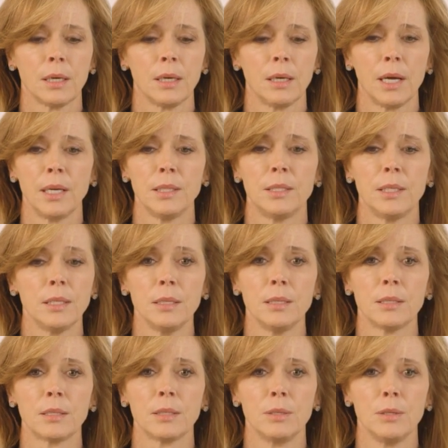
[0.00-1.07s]
I
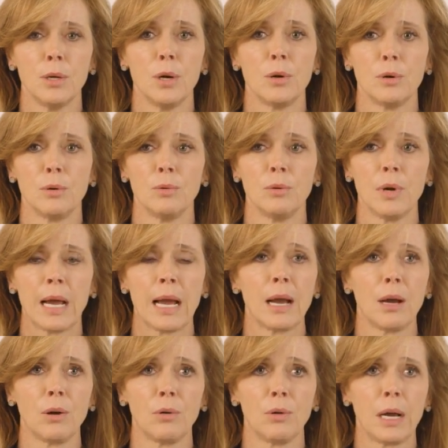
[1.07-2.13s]
didn't know
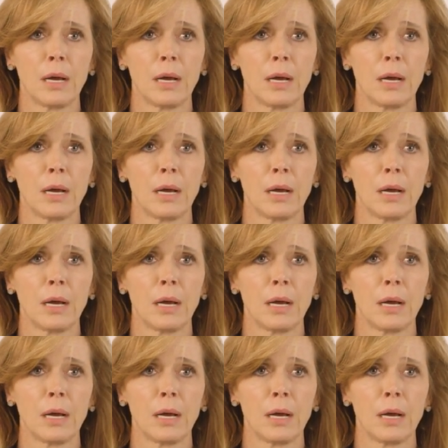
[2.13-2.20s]
how